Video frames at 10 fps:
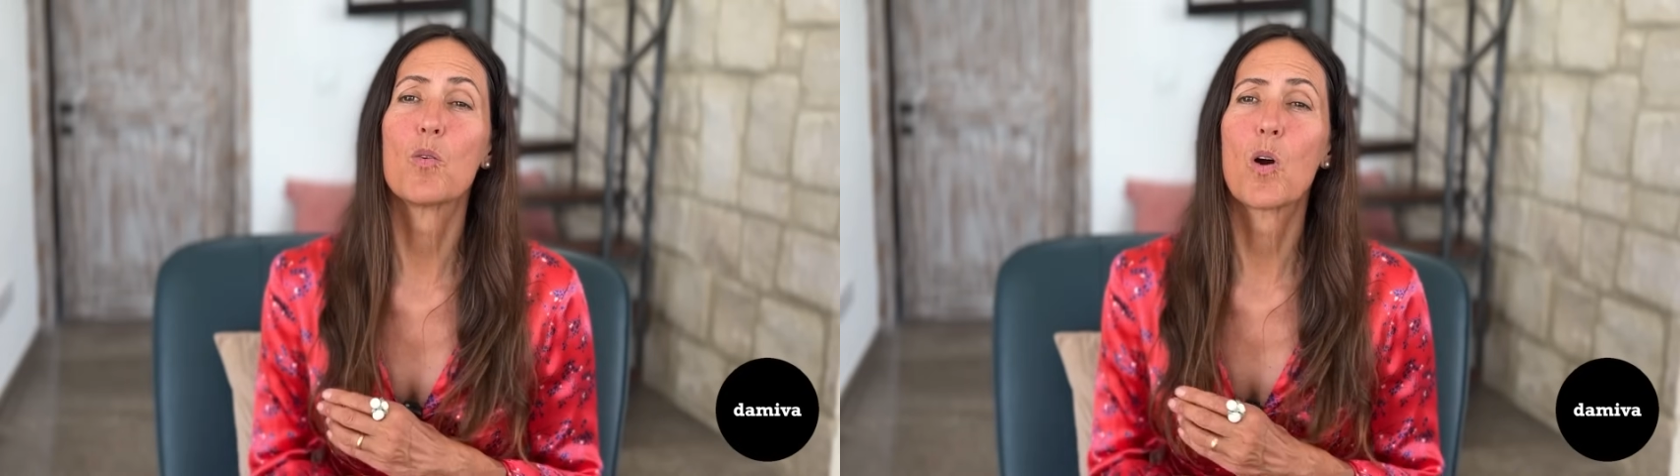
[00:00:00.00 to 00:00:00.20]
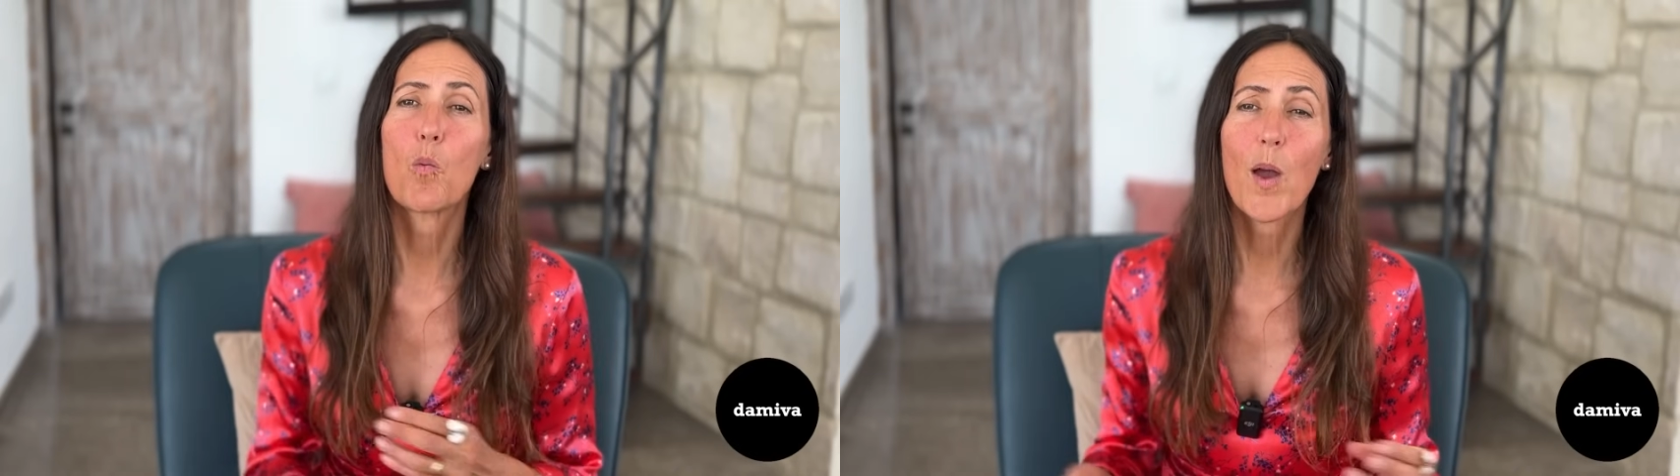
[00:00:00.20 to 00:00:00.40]

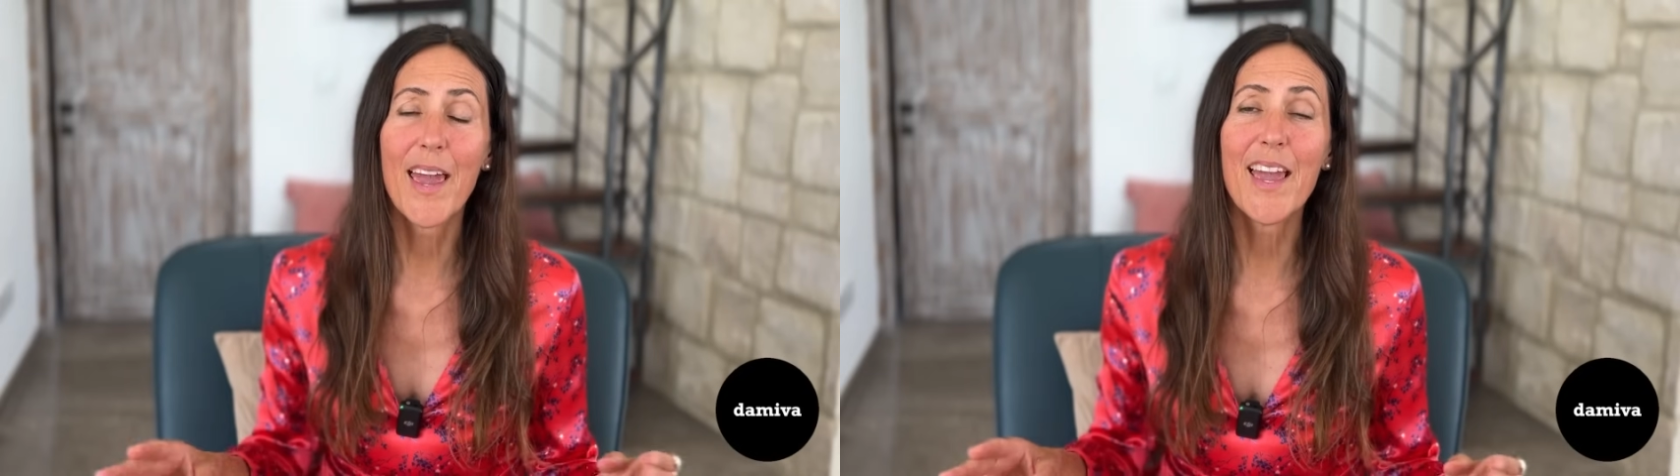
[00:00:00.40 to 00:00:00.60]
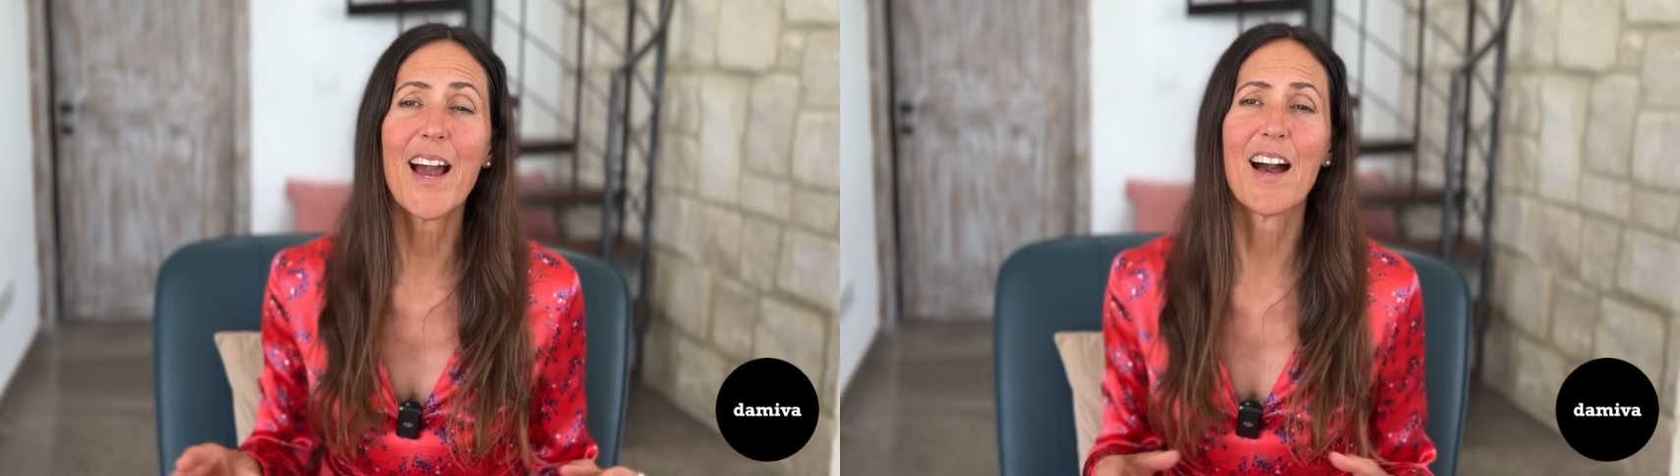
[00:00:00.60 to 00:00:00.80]

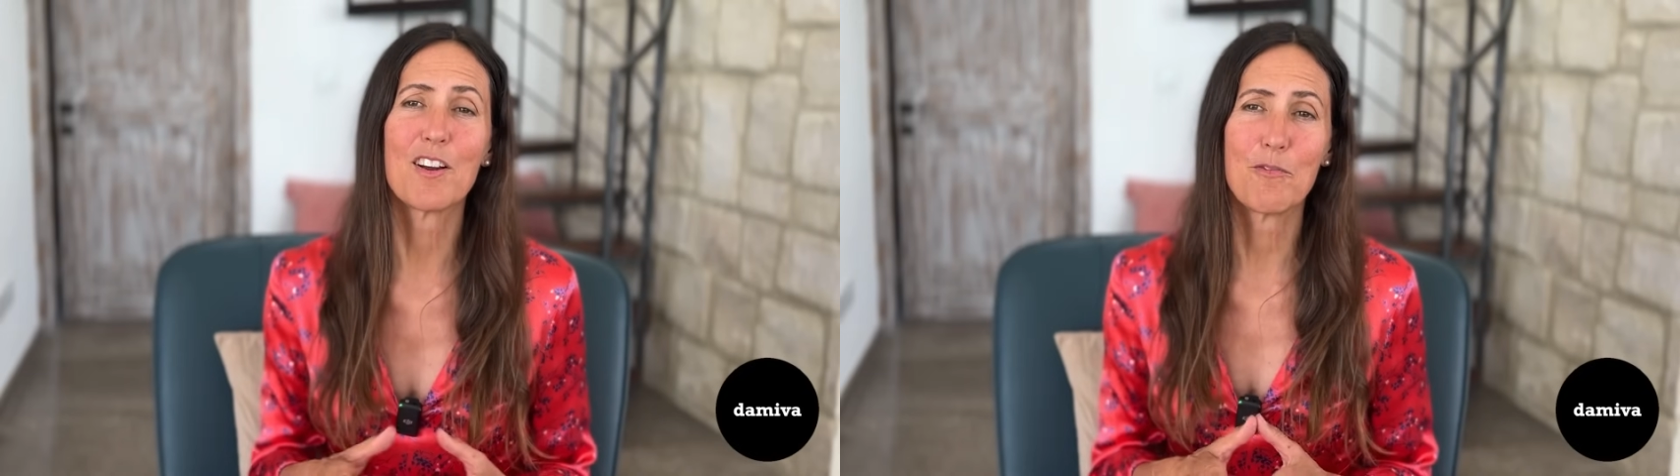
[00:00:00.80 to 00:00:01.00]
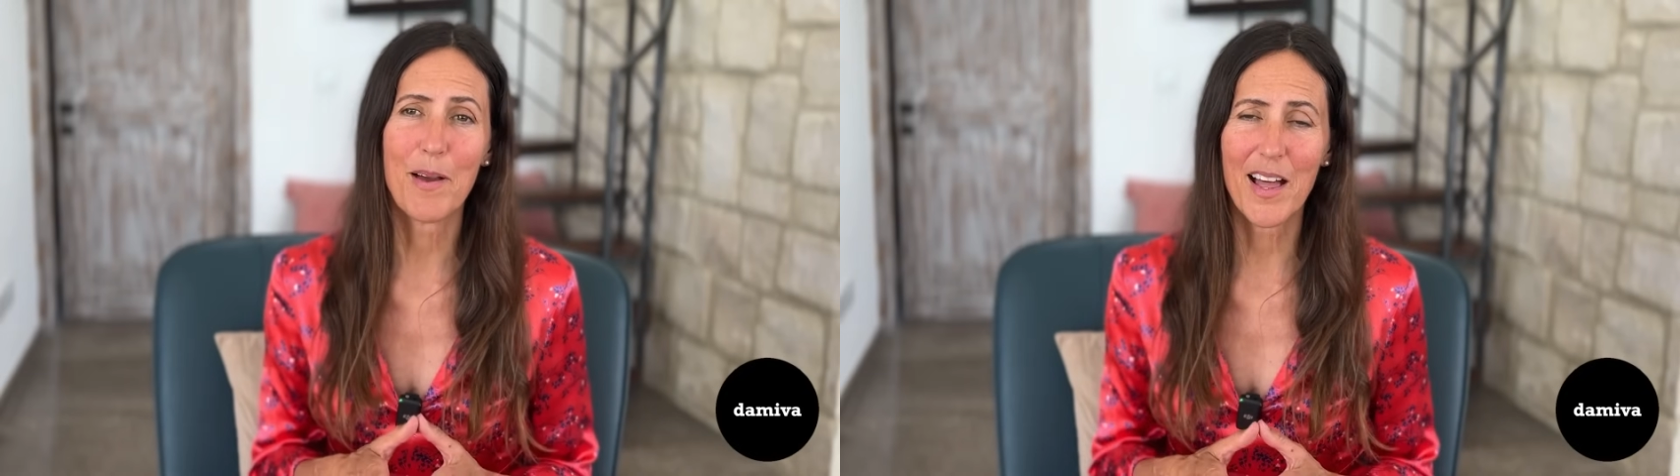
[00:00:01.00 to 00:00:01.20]
way out
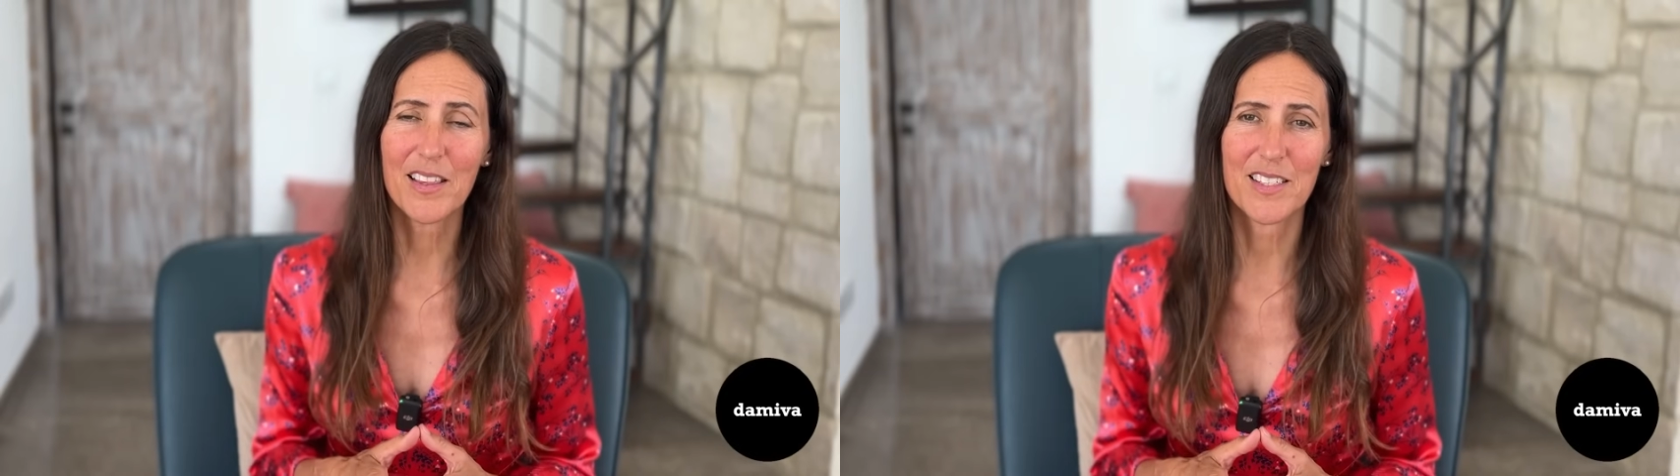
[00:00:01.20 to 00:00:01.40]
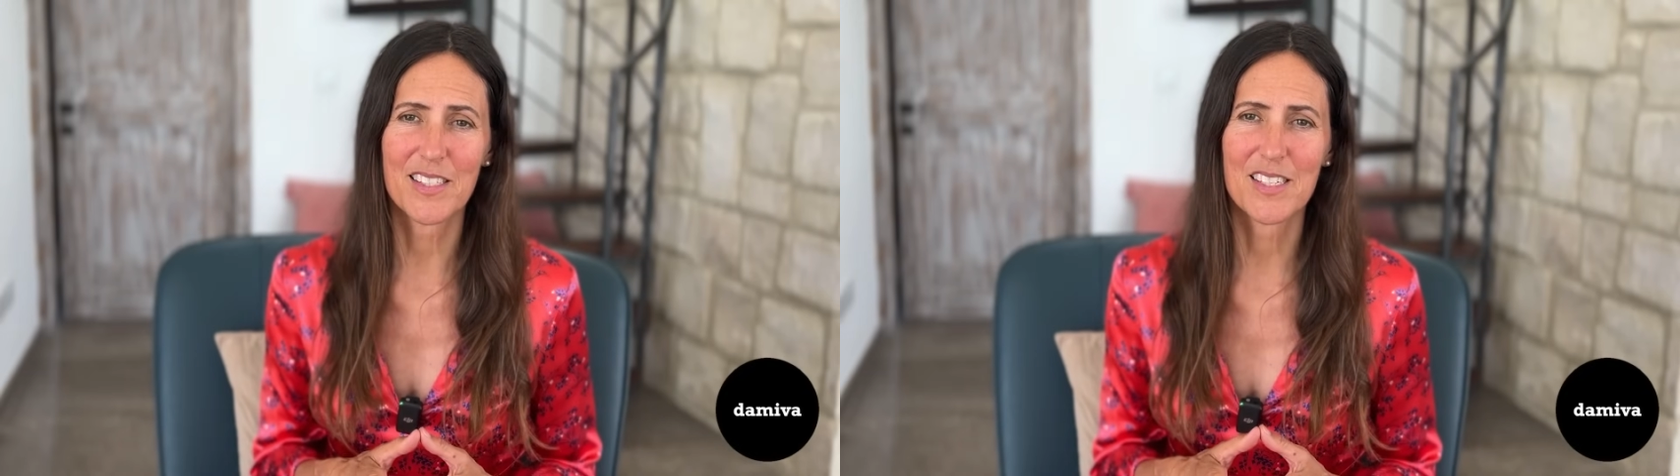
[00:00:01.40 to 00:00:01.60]
of
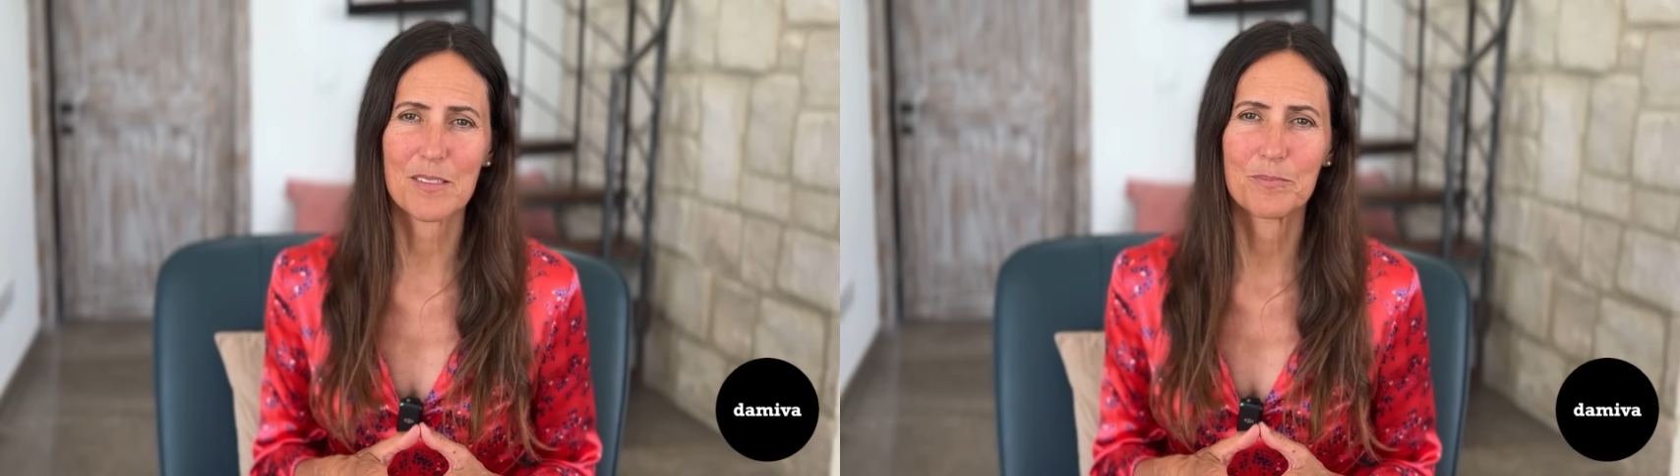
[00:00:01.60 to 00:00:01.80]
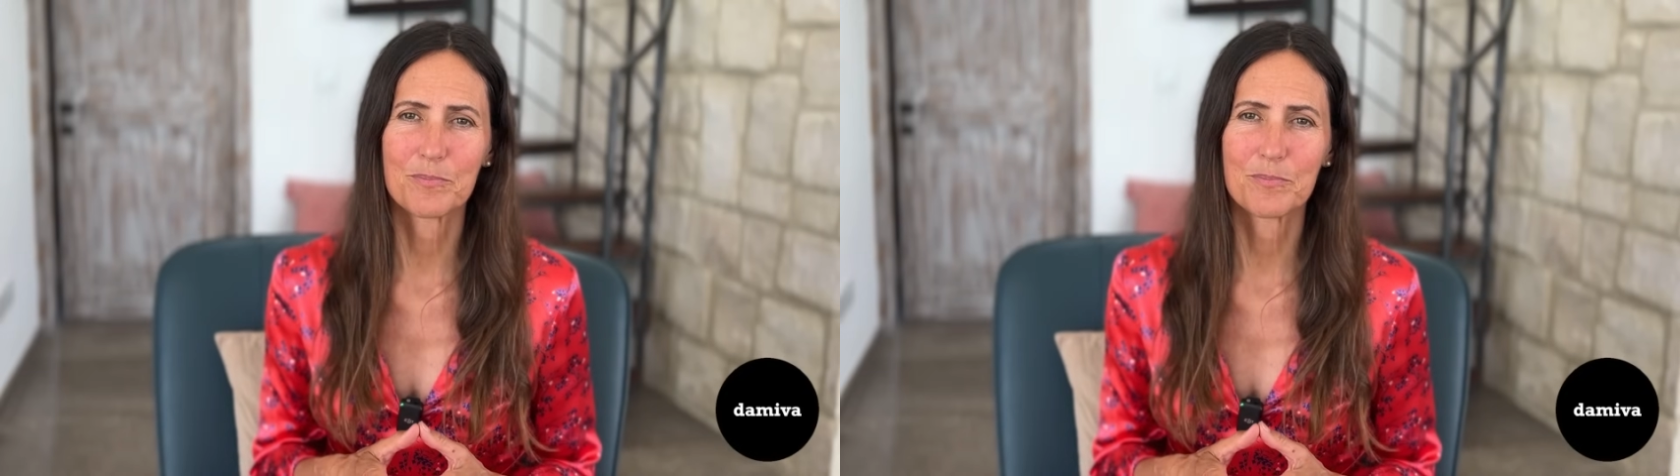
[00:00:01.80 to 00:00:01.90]
balance.